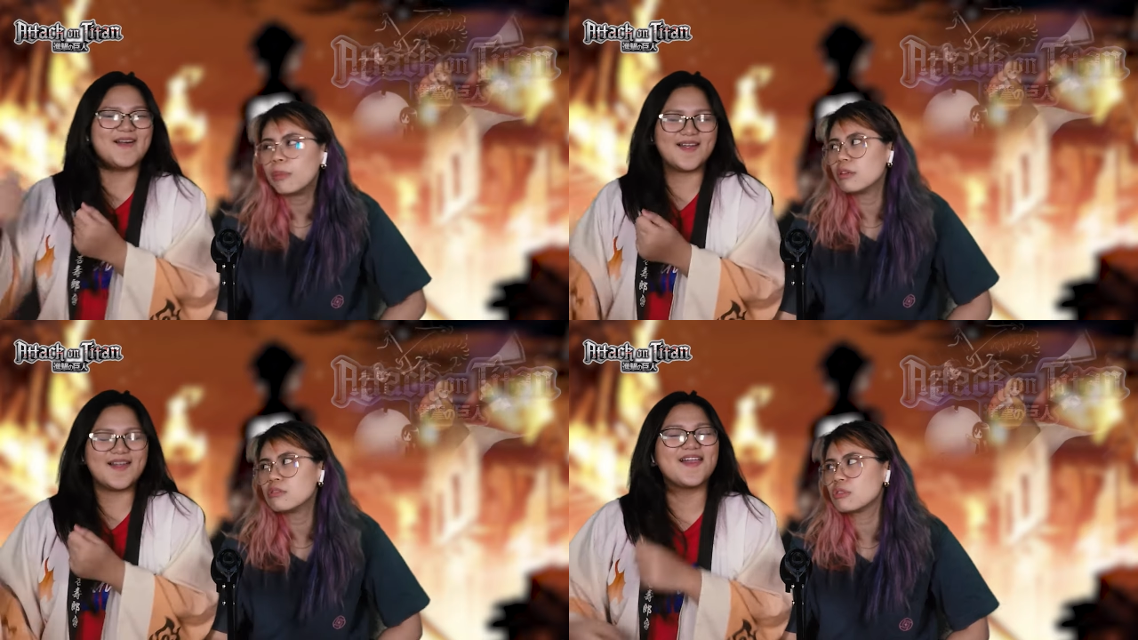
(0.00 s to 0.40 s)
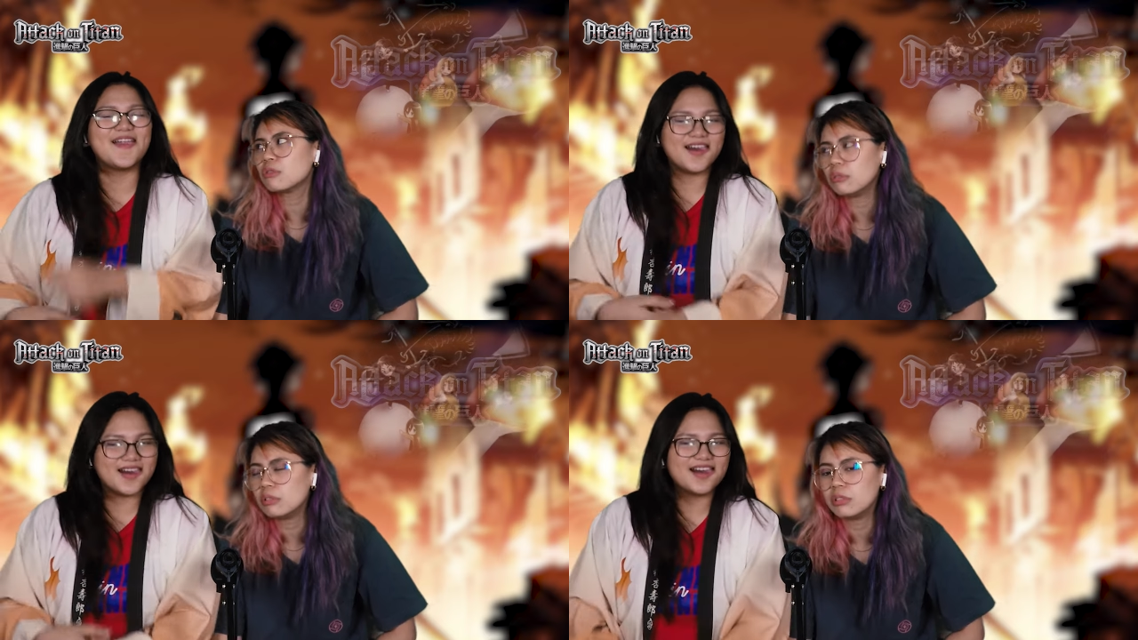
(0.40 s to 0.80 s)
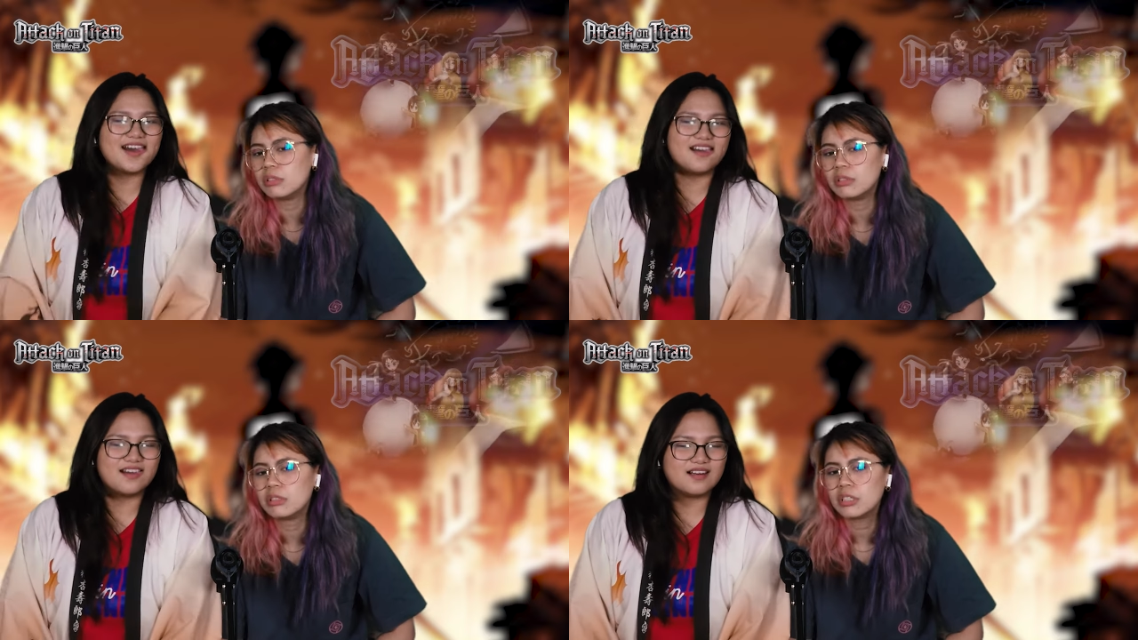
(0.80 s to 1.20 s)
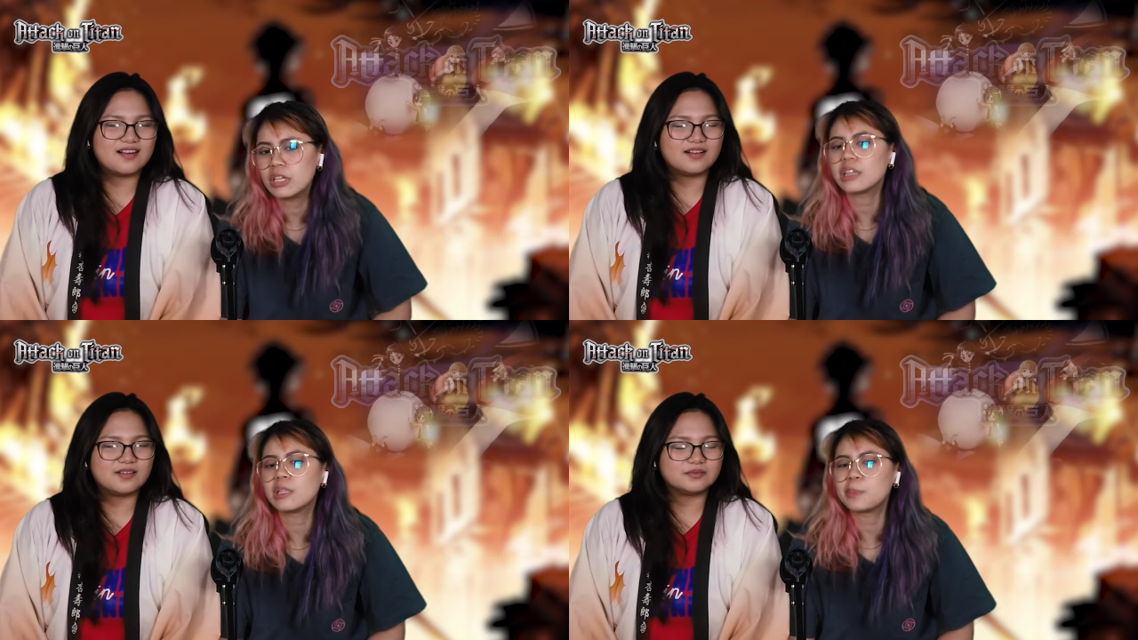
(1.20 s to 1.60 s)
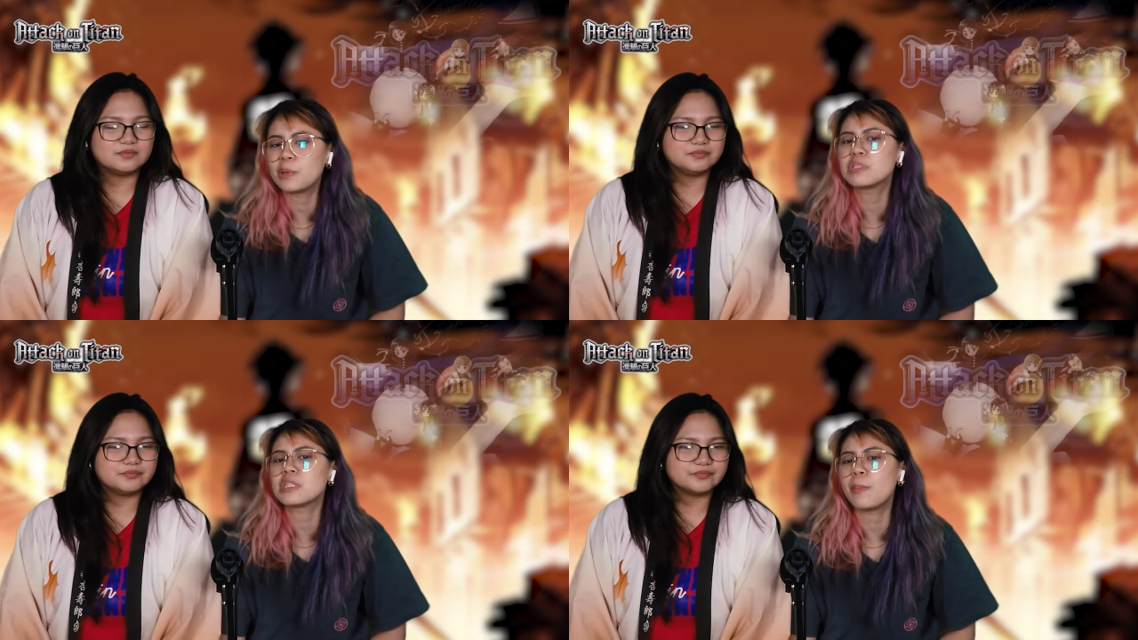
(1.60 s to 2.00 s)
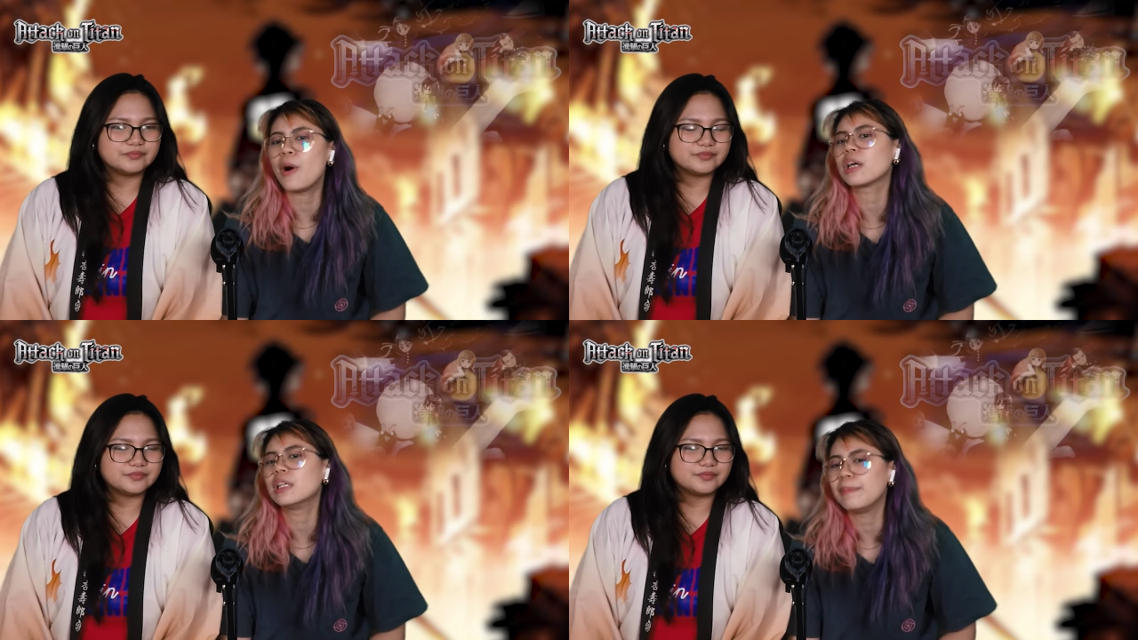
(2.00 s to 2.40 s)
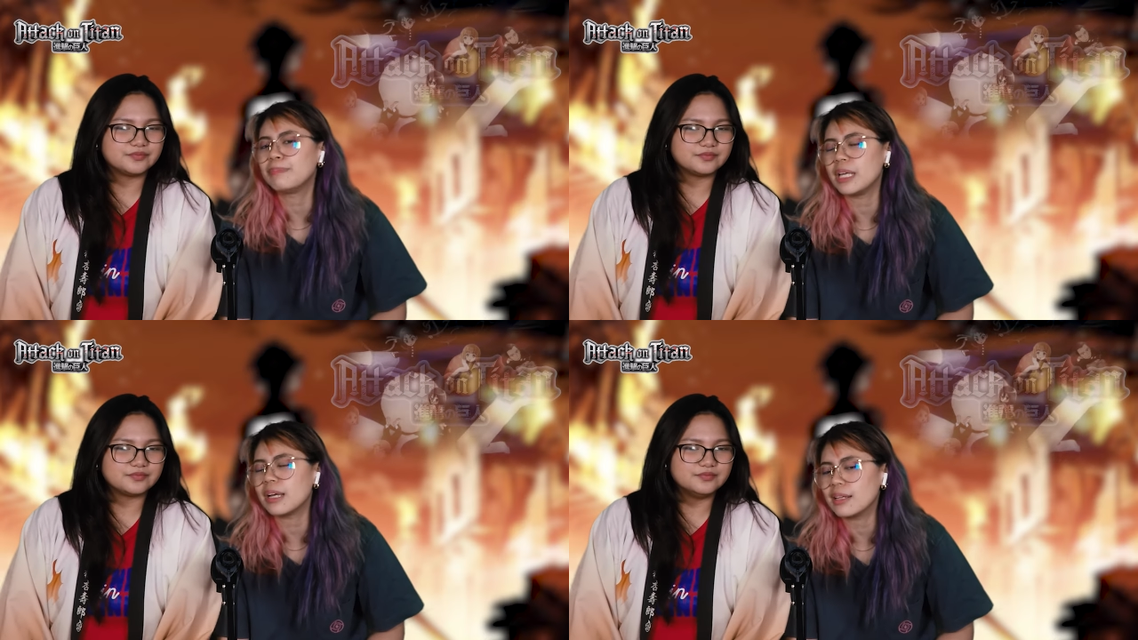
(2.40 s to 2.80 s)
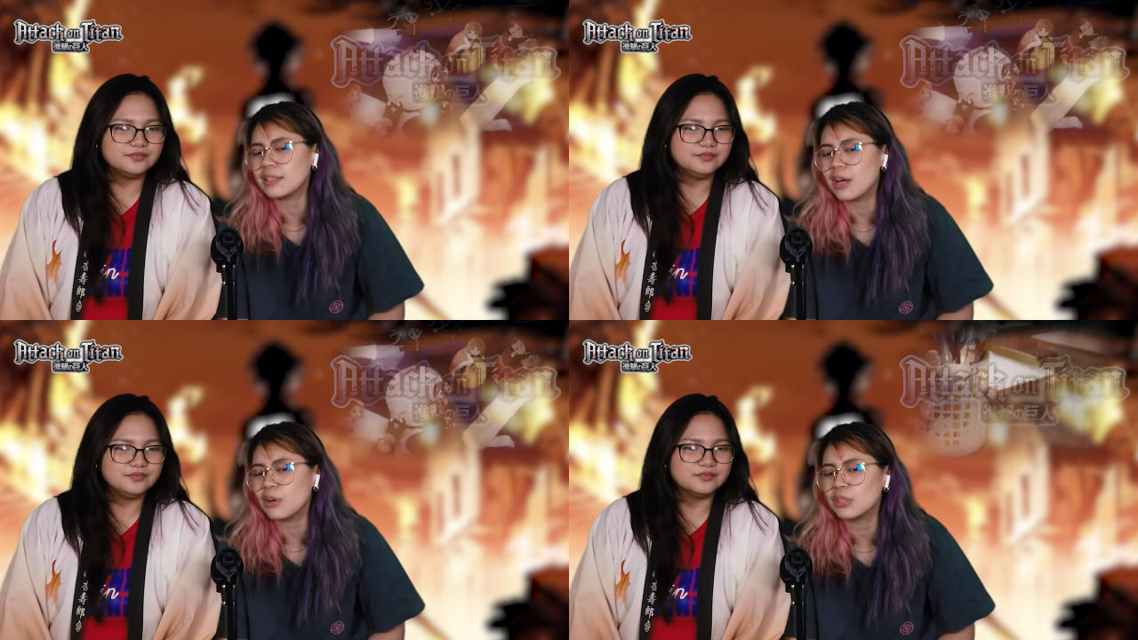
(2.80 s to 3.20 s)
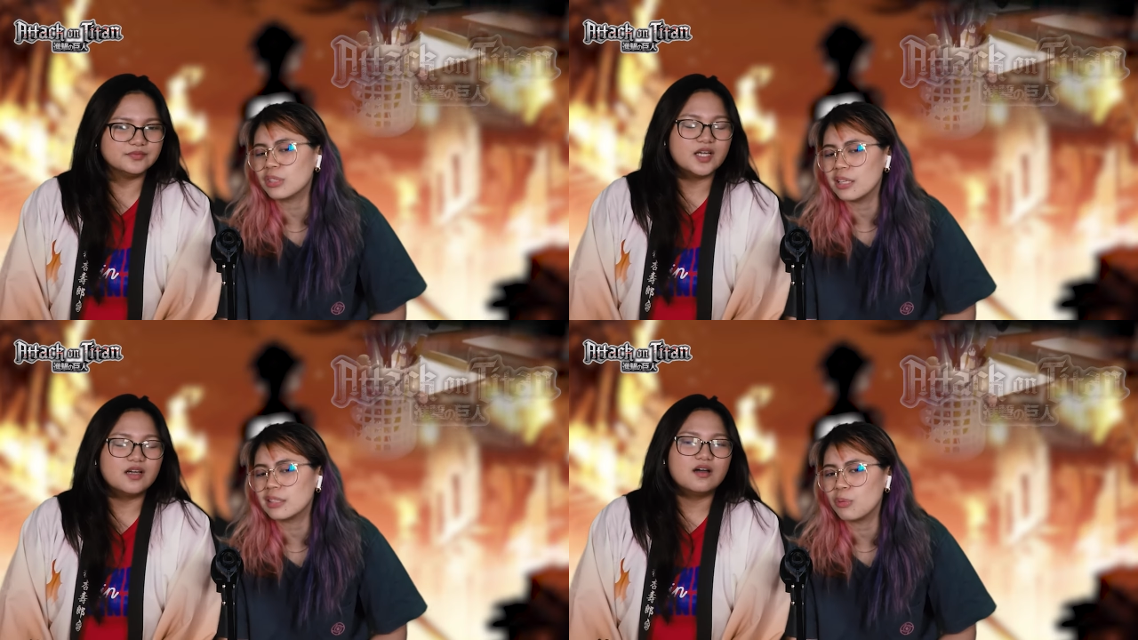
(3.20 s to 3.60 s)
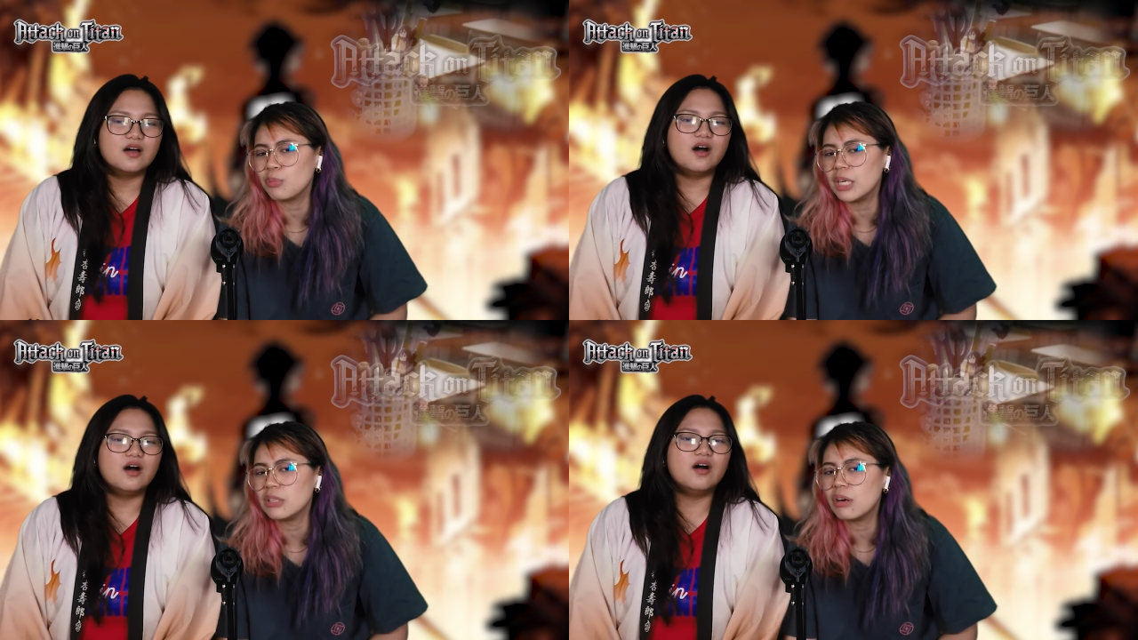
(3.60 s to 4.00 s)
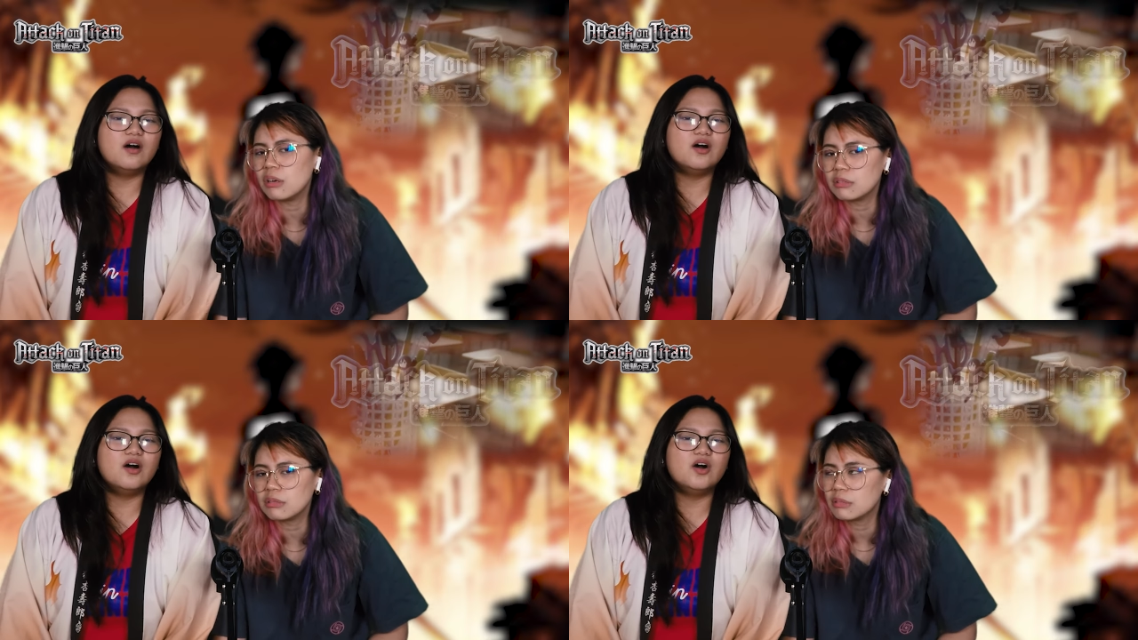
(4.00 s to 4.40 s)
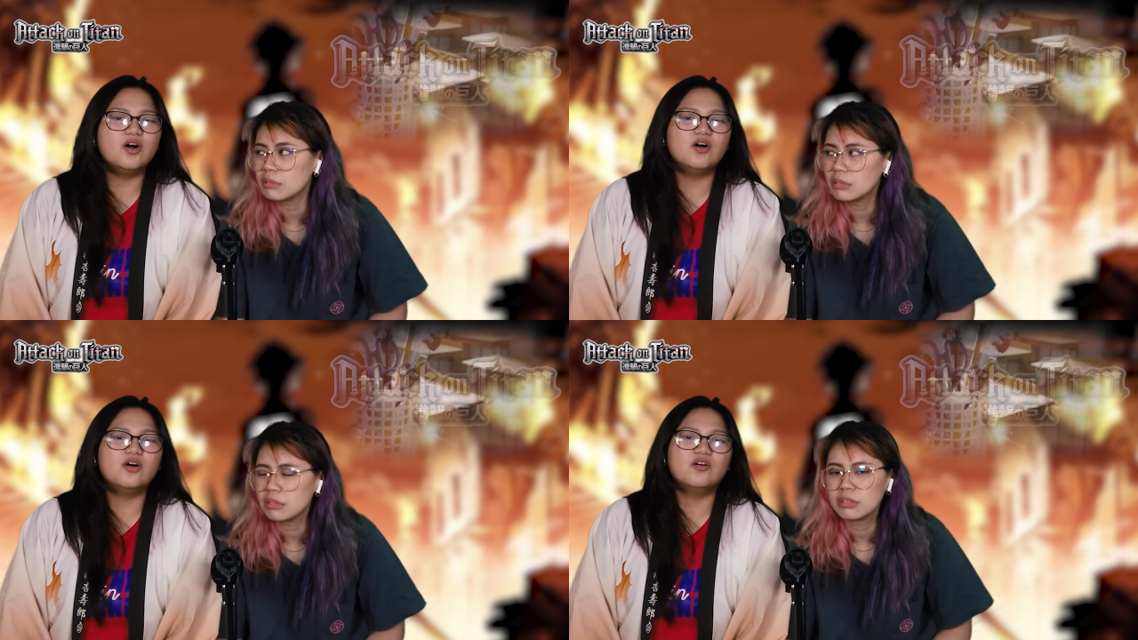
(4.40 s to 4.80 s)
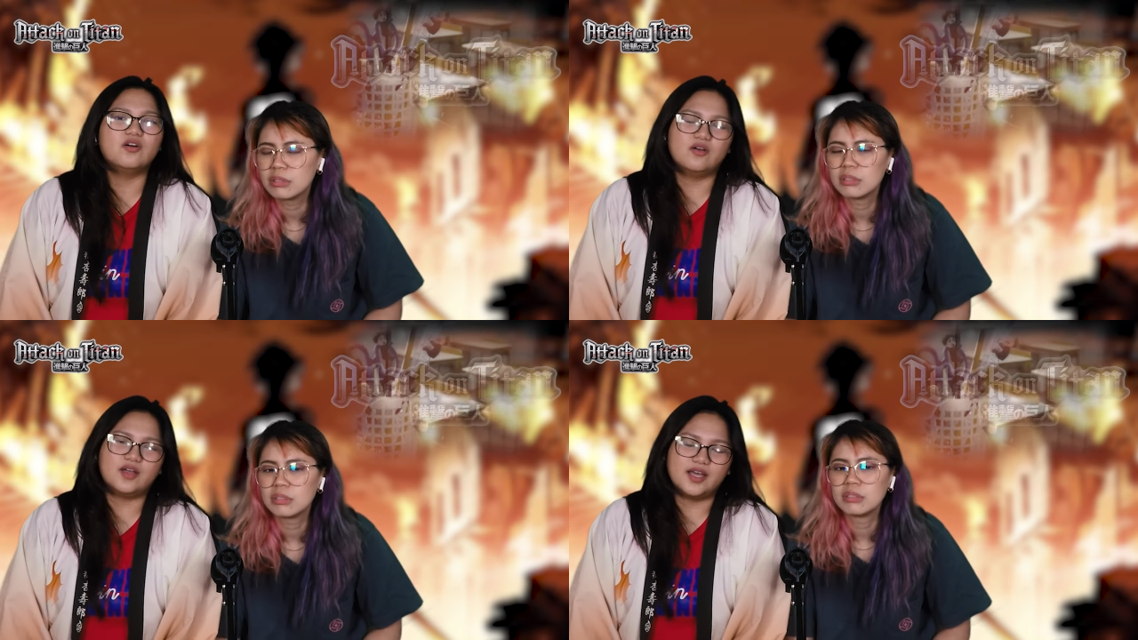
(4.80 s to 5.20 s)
Speaker 1: school. Not the post-apocalyptic Attack on Titan we know. Oh, okay.